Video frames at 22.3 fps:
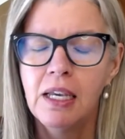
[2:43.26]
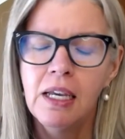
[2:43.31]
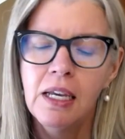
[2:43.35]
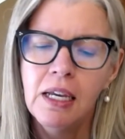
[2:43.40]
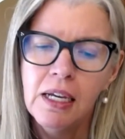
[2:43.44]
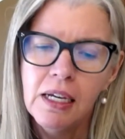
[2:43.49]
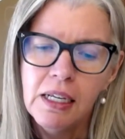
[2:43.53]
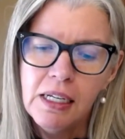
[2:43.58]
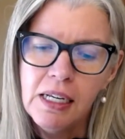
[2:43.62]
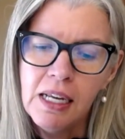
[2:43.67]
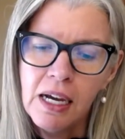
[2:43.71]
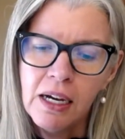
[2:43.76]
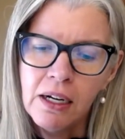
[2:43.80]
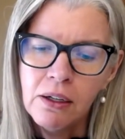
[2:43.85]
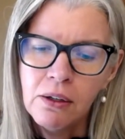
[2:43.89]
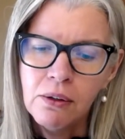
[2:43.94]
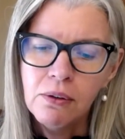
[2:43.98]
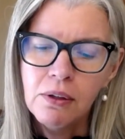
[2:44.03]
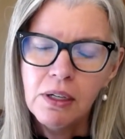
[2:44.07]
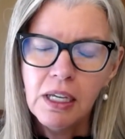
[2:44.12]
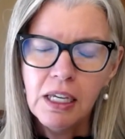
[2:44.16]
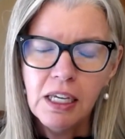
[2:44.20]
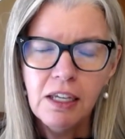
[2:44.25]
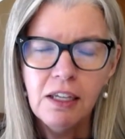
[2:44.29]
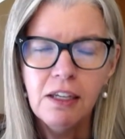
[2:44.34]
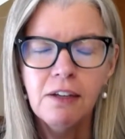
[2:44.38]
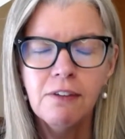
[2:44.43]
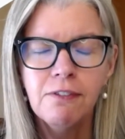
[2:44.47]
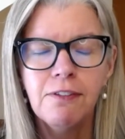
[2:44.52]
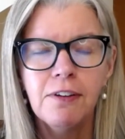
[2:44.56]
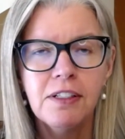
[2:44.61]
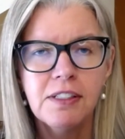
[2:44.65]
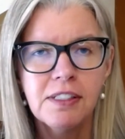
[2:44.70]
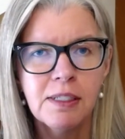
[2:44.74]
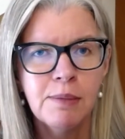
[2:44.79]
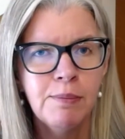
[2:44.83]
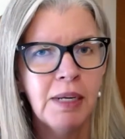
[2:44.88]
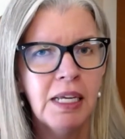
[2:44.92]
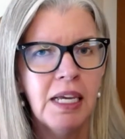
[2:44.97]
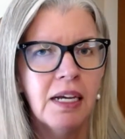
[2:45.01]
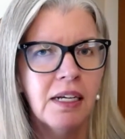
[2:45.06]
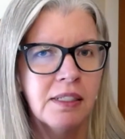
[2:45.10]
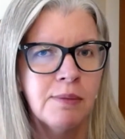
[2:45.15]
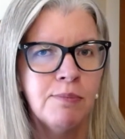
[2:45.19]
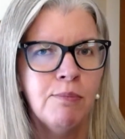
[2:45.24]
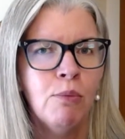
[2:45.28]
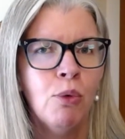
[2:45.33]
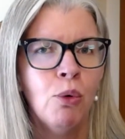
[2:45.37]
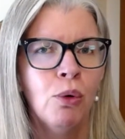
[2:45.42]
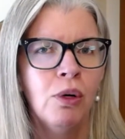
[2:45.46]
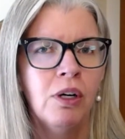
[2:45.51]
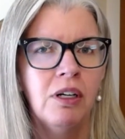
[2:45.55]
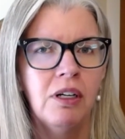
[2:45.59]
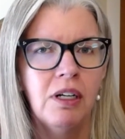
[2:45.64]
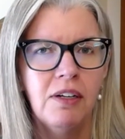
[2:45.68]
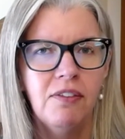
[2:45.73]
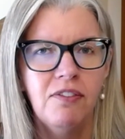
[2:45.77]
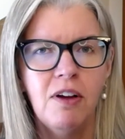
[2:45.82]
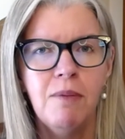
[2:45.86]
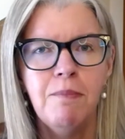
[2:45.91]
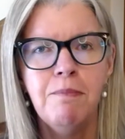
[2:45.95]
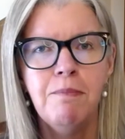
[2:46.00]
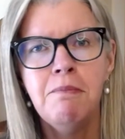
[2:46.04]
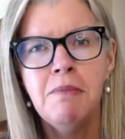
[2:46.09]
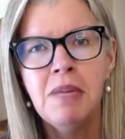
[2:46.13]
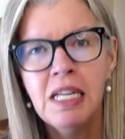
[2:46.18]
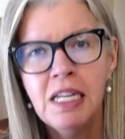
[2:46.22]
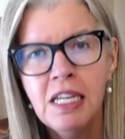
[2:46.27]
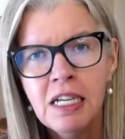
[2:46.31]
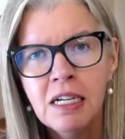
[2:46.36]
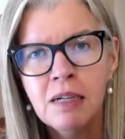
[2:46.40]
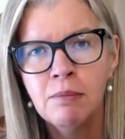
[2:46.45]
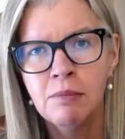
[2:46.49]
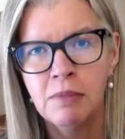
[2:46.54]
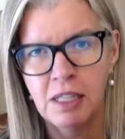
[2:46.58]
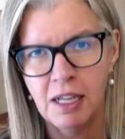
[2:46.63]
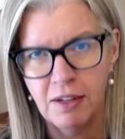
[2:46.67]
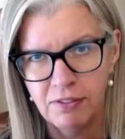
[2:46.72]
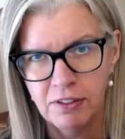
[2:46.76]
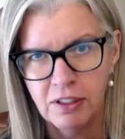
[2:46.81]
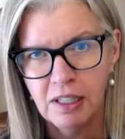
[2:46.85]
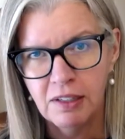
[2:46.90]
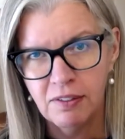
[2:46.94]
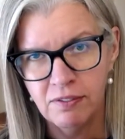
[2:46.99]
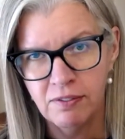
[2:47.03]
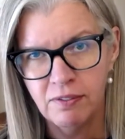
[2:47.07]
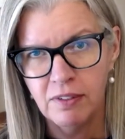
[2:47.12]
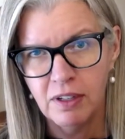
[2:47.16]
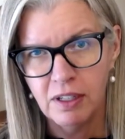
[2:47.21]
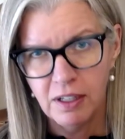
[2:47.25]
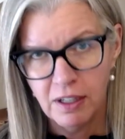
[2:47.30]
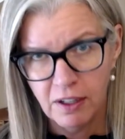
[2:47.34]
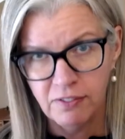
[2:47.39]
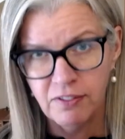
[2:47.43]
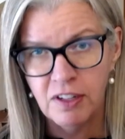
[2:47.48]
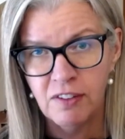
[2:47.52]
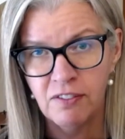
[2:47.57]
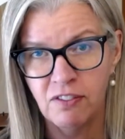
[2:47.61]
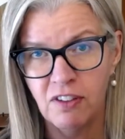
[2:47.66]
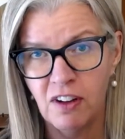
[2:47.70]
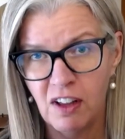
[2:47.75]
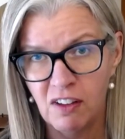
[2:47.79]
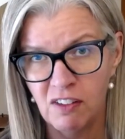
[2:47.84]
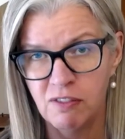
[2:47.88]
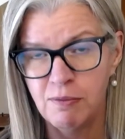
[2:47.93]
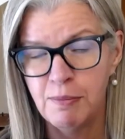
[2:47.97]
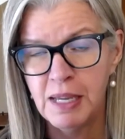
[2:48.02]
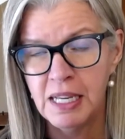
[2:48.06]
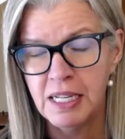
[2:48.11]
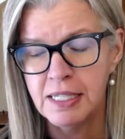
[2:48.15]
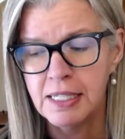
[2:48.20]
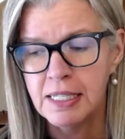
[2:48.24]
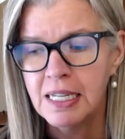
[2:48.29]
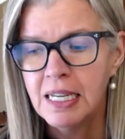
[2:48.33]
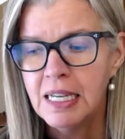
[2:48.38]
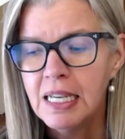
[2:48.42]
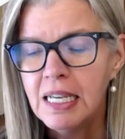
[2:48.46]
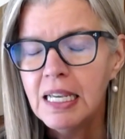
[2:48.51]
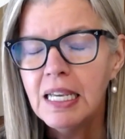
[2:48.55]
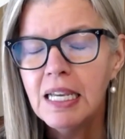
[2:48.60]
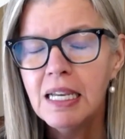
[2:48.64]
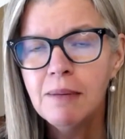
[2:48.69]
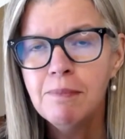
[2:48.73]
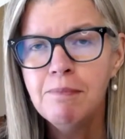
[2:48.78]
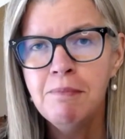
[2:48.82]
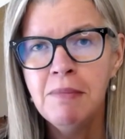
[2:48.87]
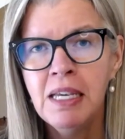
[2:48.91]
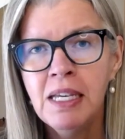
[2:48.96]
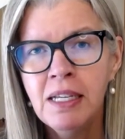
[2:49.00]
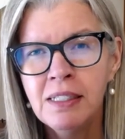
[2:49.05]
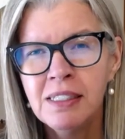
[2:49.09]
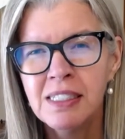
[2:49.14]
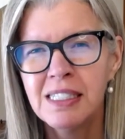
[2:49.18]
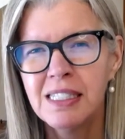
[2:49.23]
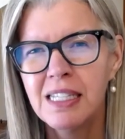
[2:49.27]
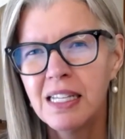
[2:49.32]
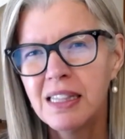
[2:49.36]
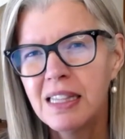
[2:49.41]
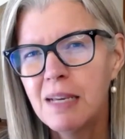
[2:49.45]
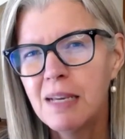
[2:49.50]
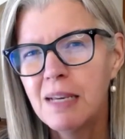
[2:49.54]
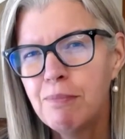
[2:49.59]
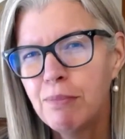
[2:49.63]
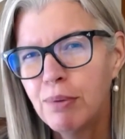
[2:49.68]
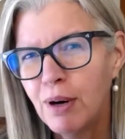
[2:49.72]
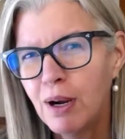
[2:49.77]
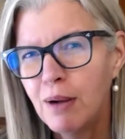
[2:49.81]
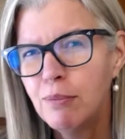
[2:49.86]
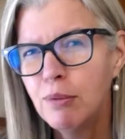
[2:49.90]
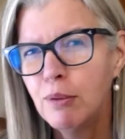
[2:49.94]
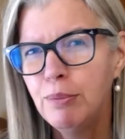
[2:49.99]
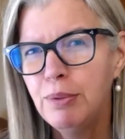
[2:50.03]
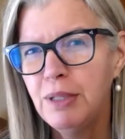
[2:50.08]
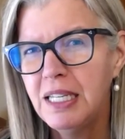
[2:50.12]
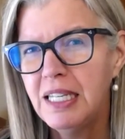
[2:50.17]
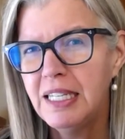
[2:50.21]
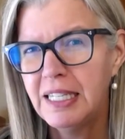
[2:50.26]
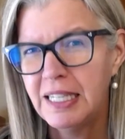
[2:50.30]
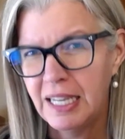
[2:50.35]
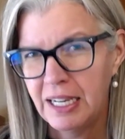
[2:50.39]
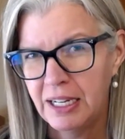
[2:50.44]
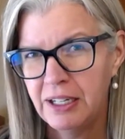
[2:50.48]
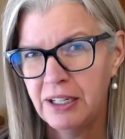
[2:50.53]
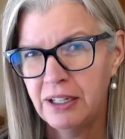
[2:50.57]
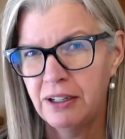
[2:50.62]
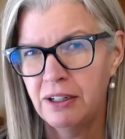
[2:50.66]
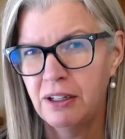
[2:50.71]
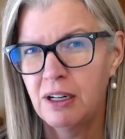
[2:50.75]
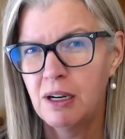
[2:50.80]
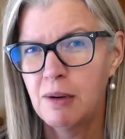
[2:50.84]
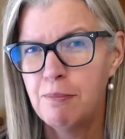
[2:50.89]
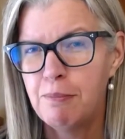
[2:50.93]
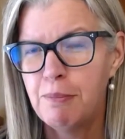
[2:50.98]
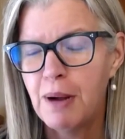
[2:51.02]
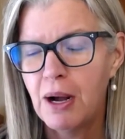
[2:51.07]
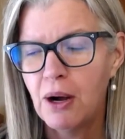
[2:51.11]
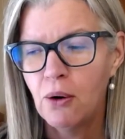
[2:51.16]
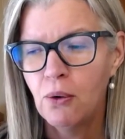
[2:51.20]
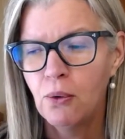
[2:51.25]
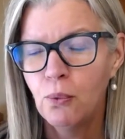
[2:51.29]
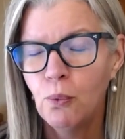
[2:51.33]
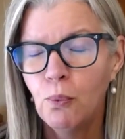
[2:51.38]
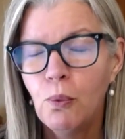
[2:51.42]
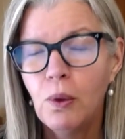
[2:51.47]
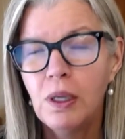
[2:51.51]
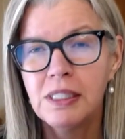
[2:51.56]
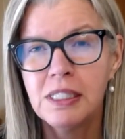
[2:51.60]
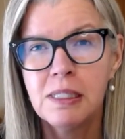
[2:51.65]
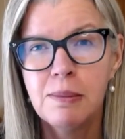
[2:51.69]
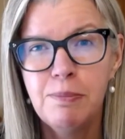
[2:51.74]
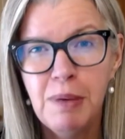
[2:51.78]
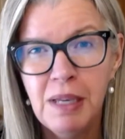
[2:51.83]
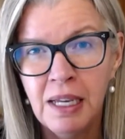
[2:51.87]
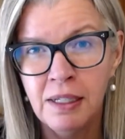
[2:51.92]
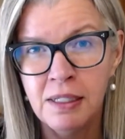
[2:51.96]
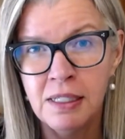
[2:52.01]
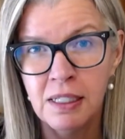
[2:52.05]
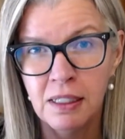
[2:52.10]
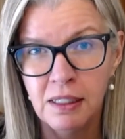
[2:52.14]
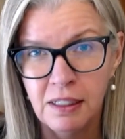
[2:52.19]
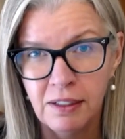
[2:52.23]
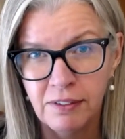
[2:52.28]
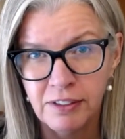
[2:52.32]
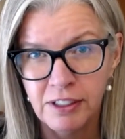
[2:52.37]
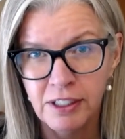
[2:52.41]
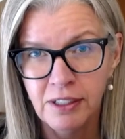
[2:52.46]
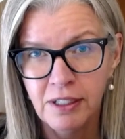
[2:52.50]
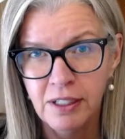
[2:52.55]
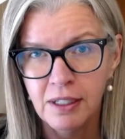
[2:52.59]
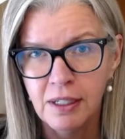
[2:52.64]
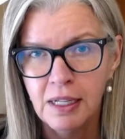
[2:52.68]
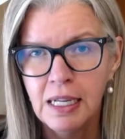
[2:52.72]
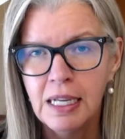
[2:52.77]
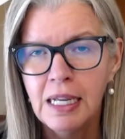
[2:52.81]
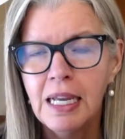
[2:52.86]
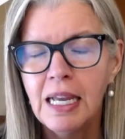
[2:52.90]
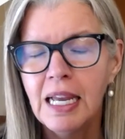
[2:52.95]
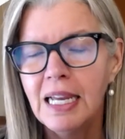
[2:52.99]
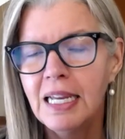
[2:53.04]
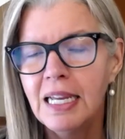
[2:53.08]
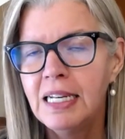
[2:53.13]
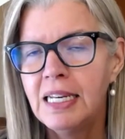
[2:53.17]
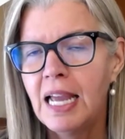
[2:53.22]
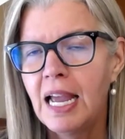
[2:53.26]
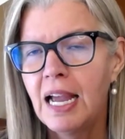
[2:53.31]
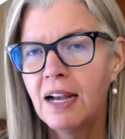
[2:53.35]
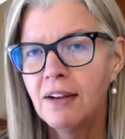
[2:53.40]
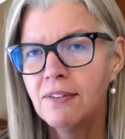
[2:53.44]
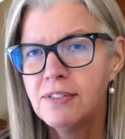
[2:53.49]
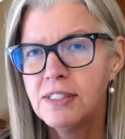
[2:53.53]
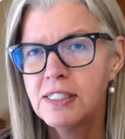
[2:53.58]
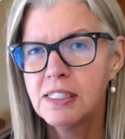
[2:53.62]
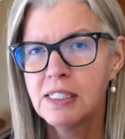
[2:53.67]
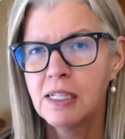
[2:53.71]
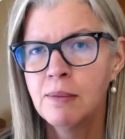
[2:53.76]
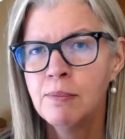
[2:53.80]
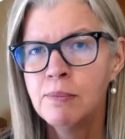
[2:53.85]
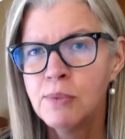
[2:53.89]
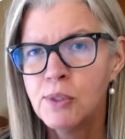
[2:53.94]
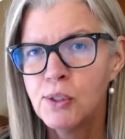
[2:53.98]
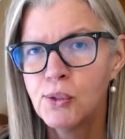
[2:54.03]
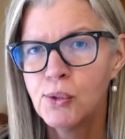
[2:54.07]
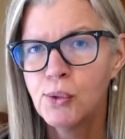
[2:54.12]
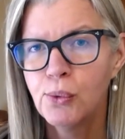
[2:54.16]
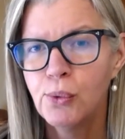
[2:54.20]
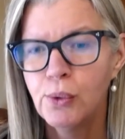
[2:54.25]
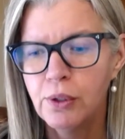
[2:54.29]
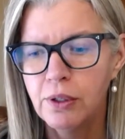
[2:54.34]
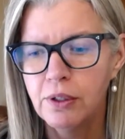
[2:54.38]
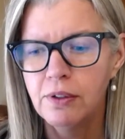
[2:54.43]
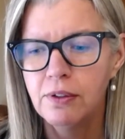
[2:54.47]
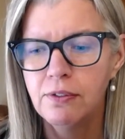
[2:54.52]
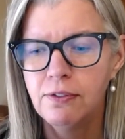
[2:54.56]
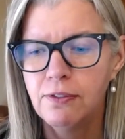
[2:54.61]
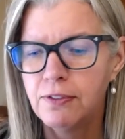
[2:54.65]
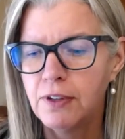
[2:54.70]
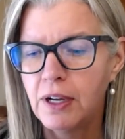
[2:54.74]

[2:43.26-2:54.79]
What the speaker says: Now, if somebody has more of a medium level of involvement, it means that they probably care about what's being delivered and have some sort of